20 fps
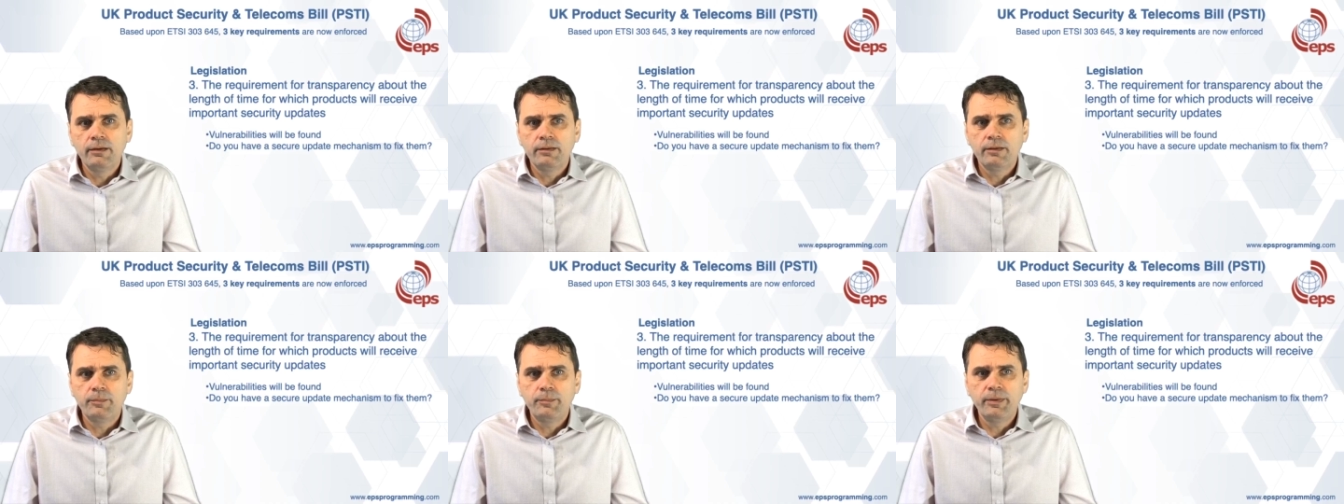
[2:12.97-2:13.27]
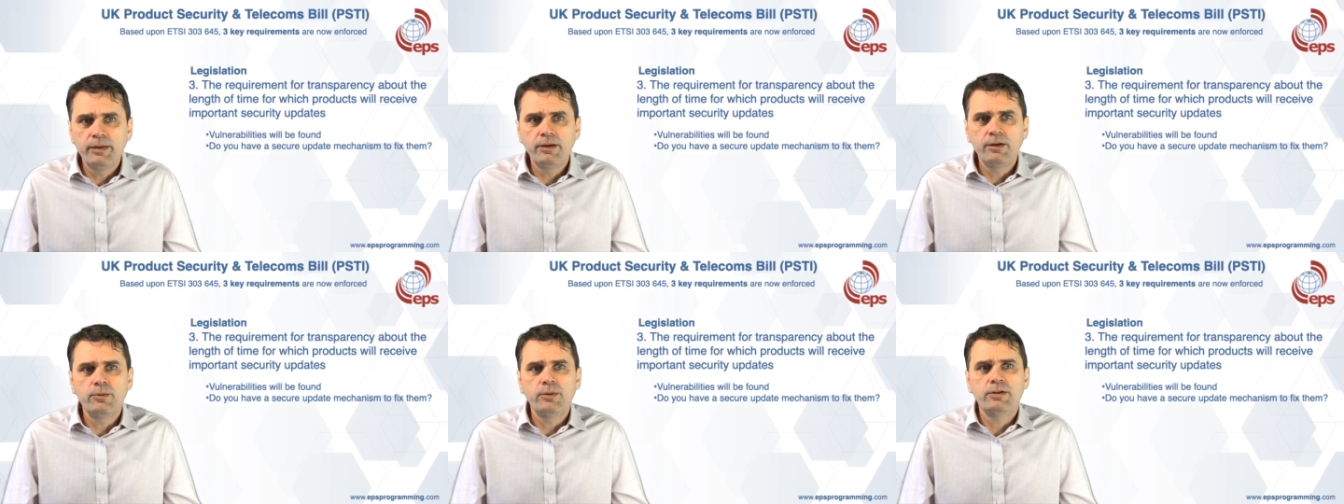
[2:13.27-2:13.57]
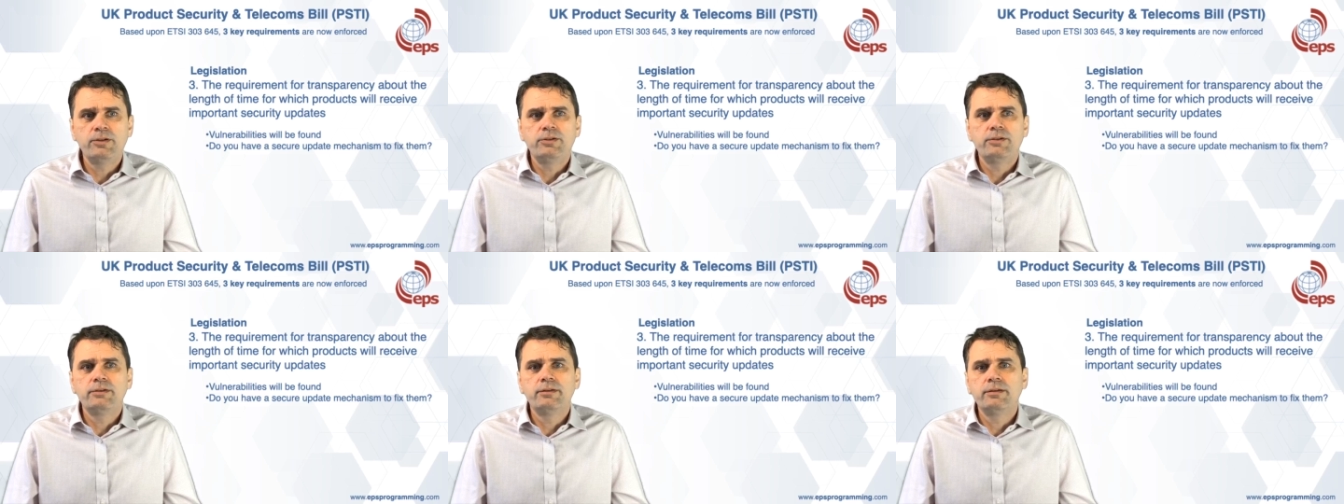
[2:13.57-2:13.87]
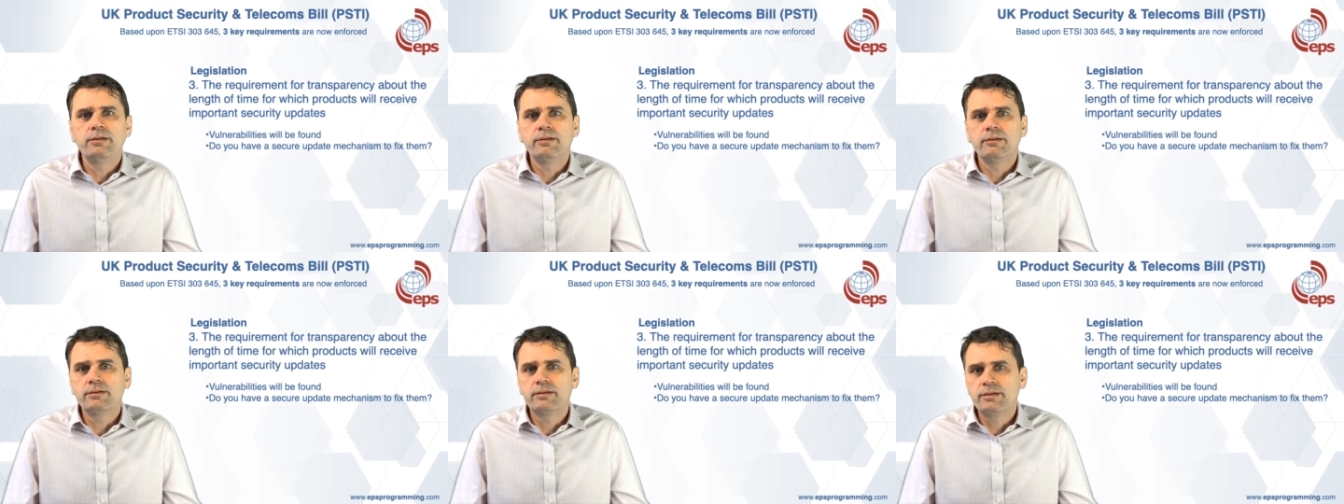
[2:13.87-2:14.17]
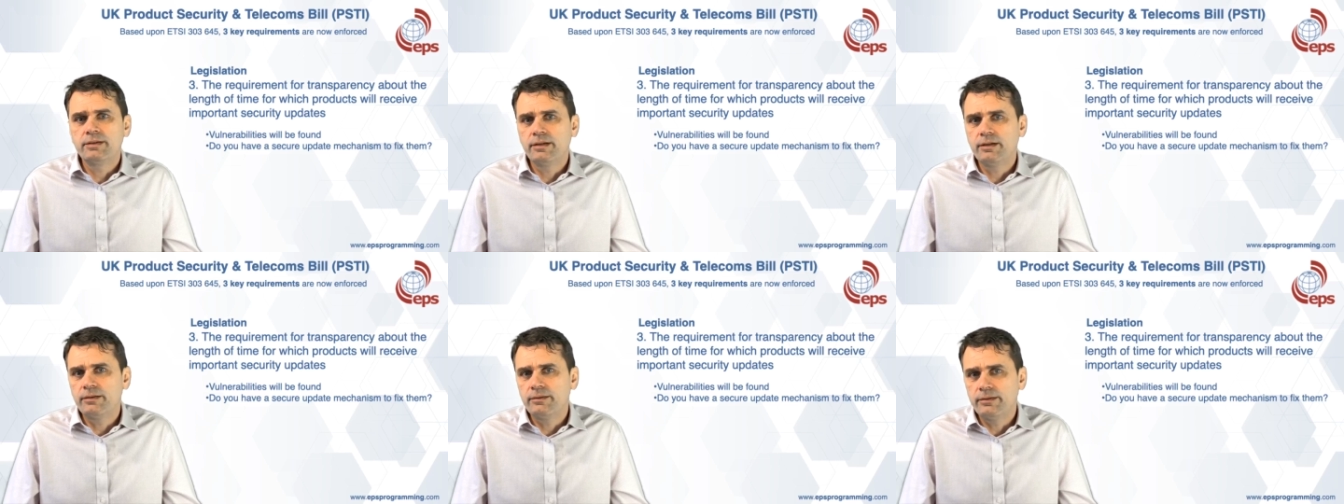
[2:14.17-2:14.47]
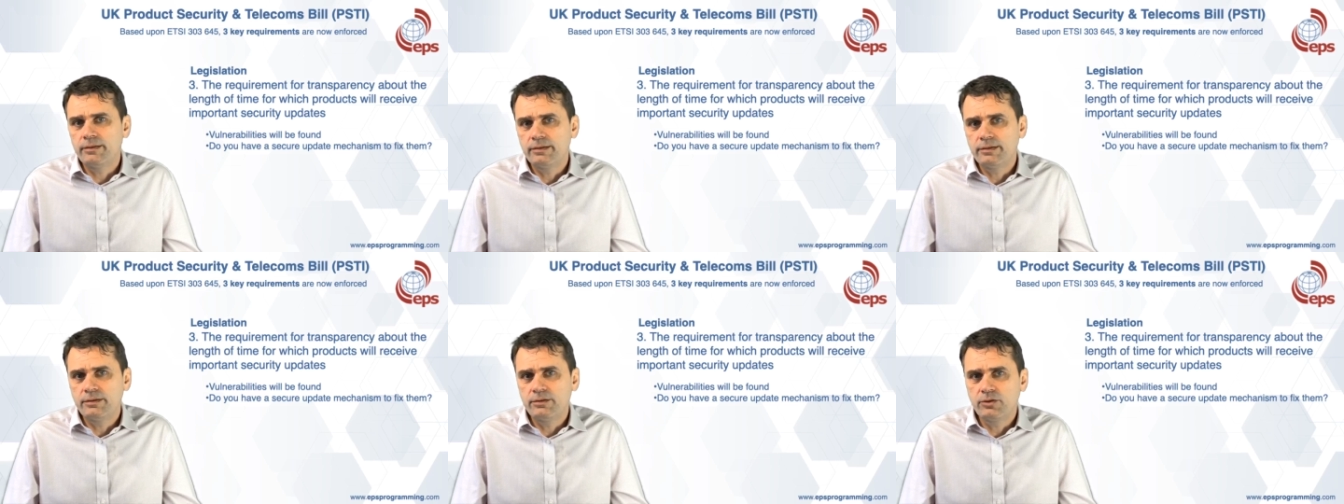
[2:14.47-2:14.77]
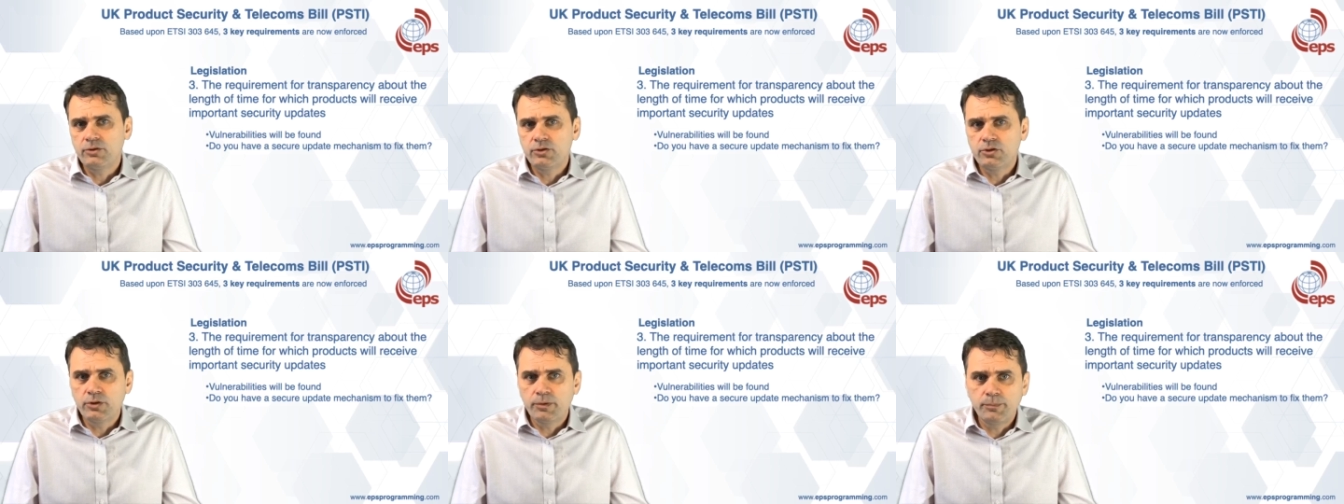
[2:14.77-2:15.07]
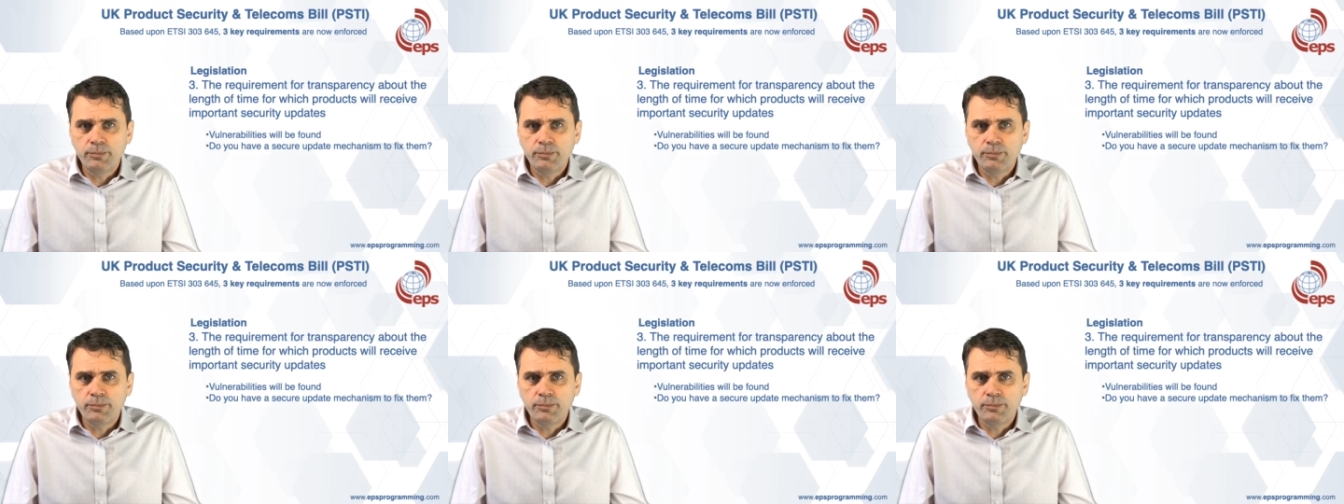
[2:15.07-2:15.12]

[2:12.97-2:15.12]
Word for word: The big question to consider is does your